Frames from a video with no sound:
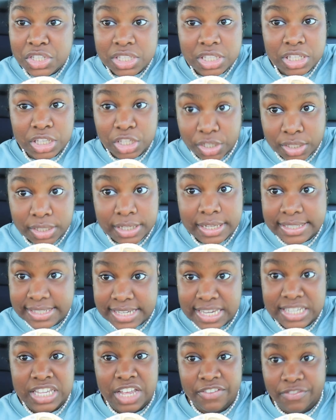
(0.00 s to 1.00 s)
literally it
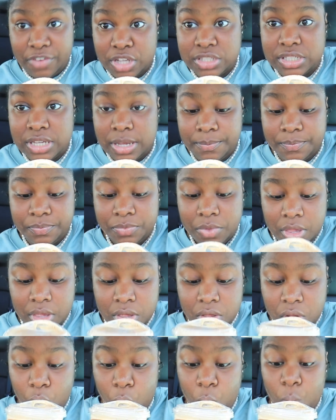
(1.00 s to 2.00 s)
tastes like fall time
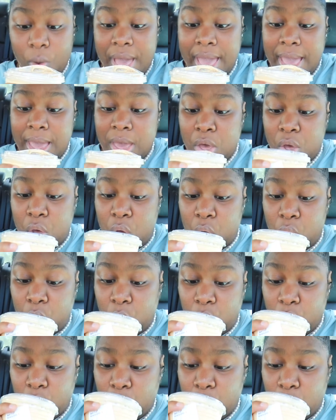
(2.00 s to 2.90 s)
wow